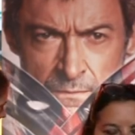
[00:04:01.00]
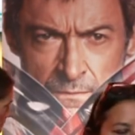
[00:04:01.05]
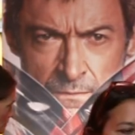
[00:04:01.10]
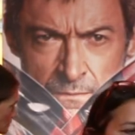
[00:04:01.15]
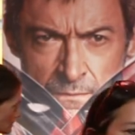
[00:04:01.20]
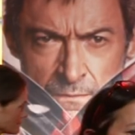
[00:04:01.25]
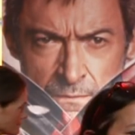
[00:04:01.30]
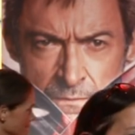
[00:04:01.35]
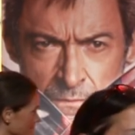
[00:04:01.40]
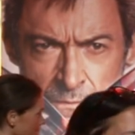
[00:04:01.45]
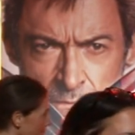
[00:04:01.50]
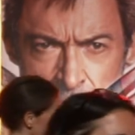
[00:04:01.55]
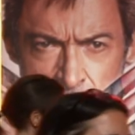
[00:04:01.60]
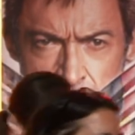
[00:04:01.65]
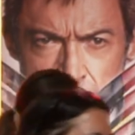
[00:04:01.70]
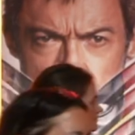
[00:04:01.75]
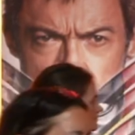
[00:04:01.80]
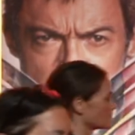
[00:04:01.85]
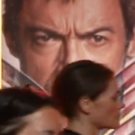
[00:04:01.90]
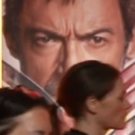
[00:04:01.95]

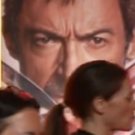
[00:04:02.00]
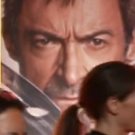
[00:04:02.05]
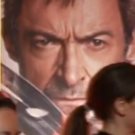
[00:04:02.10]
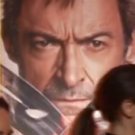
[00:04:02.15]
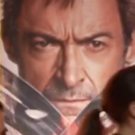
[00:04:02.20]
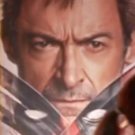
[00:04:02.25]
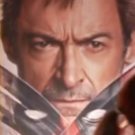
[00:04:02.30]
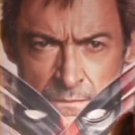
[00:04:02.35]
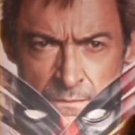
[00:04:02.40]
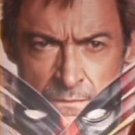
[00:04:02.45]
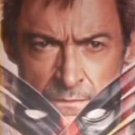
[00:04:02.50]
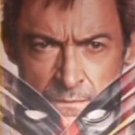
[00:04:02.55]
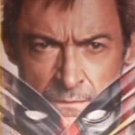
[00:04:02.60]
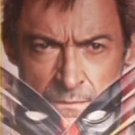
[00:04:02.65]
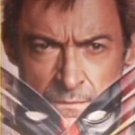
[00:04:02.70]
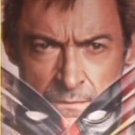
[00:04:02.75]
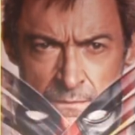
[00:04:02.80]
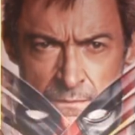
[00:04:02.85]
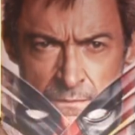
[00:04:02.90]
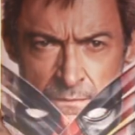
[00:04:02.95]

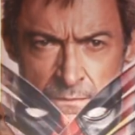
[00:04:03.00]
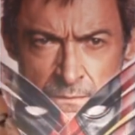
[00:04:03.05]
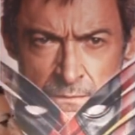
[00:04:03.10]
The person shown says nothing.